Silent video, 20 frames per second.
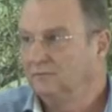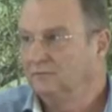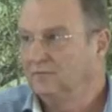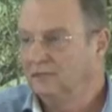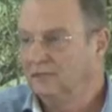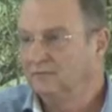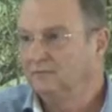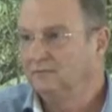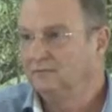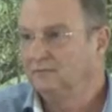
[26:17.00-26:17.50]

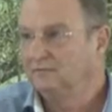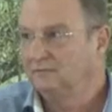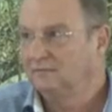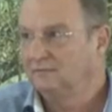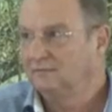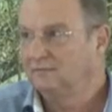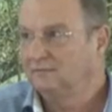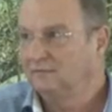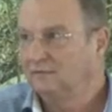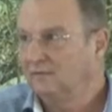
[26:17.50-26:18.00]
can't
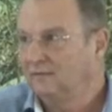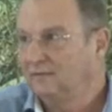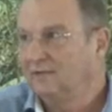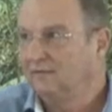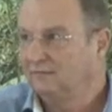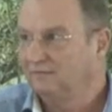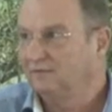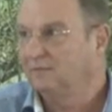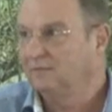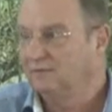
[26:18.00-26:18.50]
not
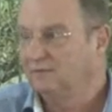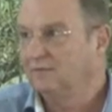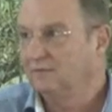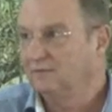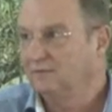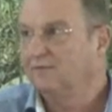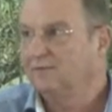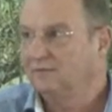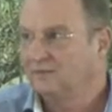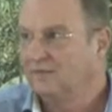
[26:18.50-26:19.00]
have it because
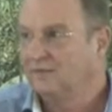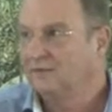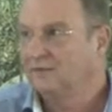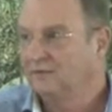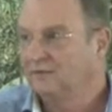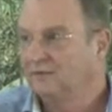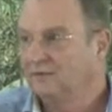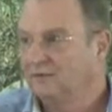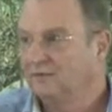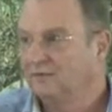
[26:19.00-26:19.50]
it's there
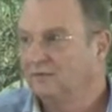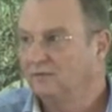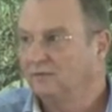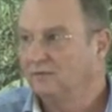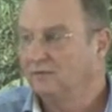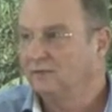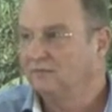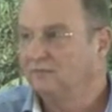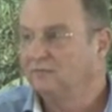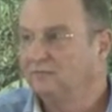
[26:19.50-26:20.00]
already. So you
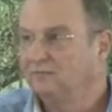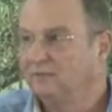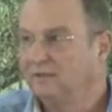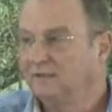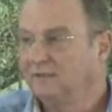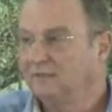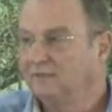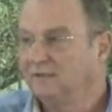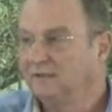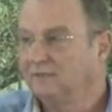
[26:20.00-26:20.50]
have to
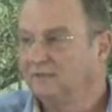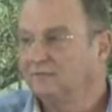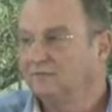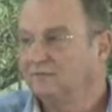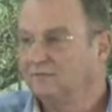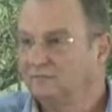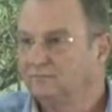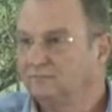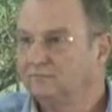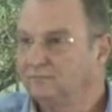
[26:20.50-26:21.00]
find a way of,
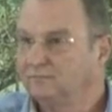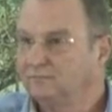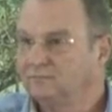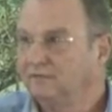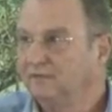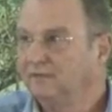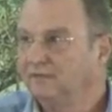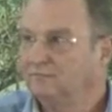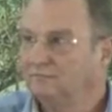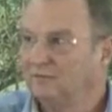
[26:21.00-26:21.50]
of
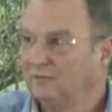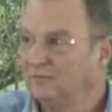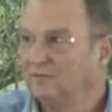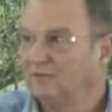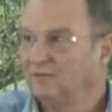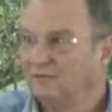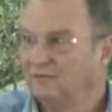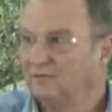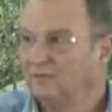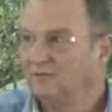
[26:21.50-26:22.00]
moving from
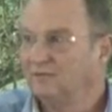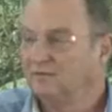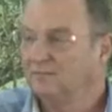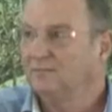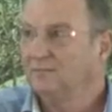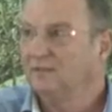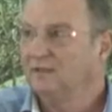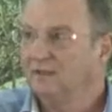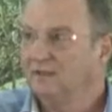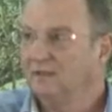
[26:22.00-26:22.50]
that system
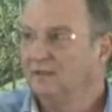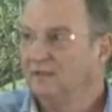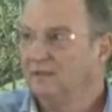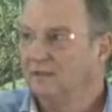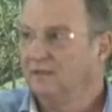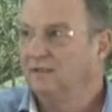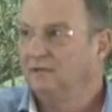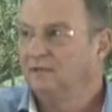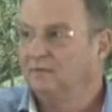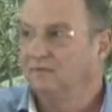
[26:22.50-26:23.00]

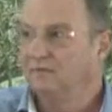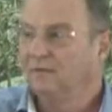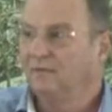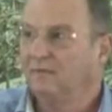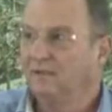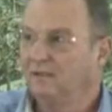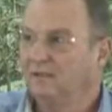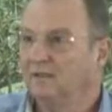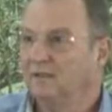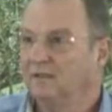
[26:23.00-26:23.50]
into
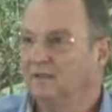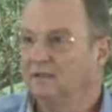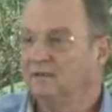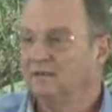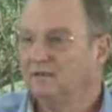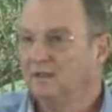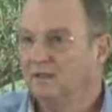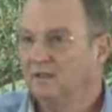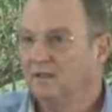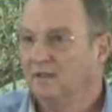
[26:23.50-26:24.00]
something else.
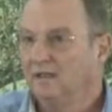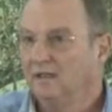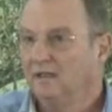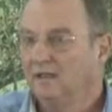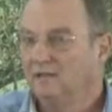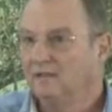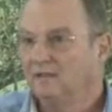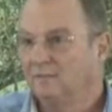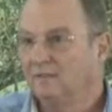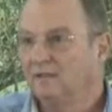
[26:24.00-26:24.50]

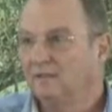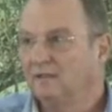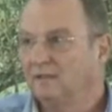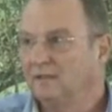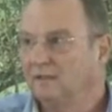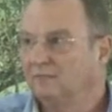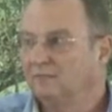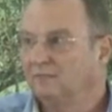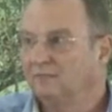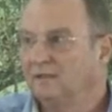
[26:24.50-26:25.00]
And some other
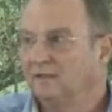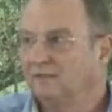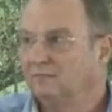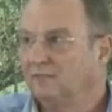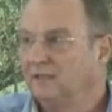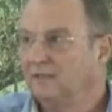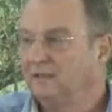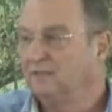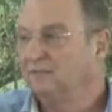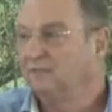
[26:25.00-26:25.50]
countries have
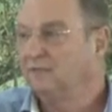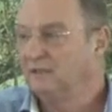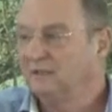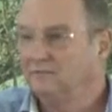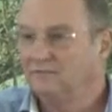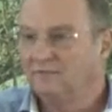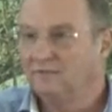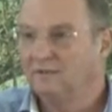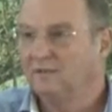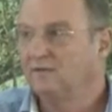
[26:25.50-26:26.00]
made a very,
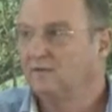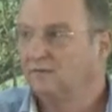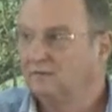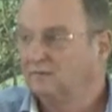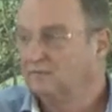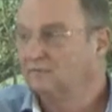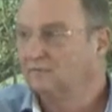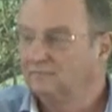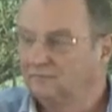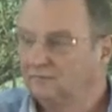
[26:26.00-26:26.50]
very
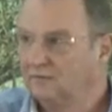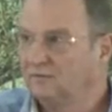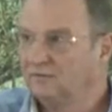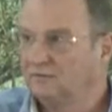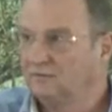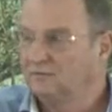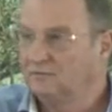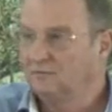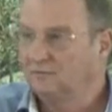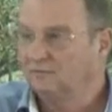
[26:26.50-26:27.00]

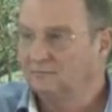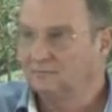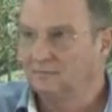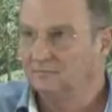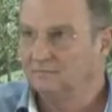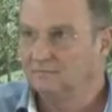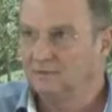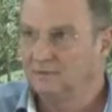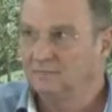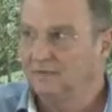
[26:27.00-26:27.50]
uh,
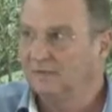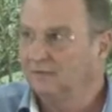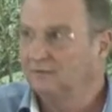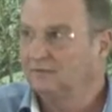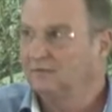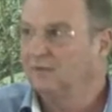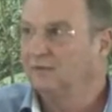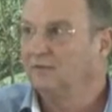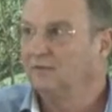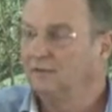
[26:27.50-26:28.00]
quick
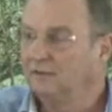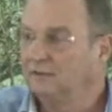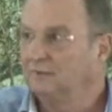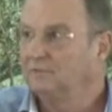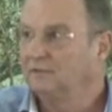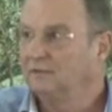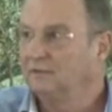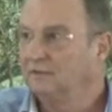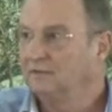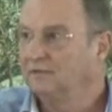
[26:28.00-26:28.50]

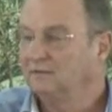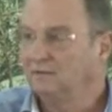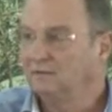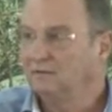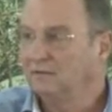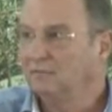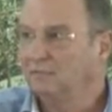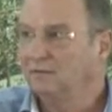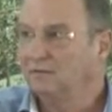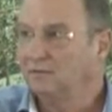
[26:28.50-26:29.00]
turnover, you know,
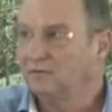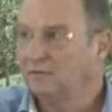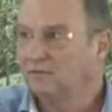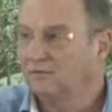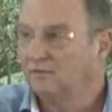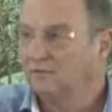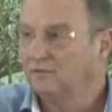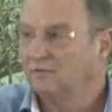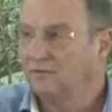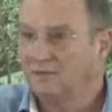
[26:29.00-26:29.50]
abolished
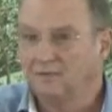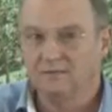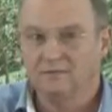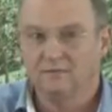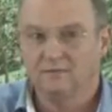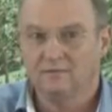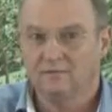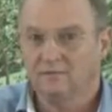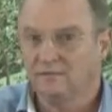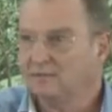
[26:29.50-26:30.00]
all the state
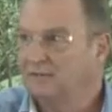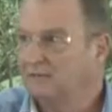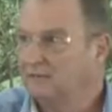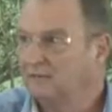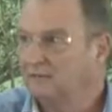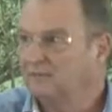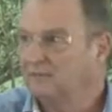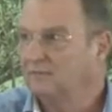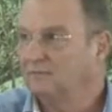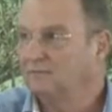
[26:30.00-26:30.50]
order,
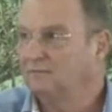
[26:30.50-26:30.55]
gave,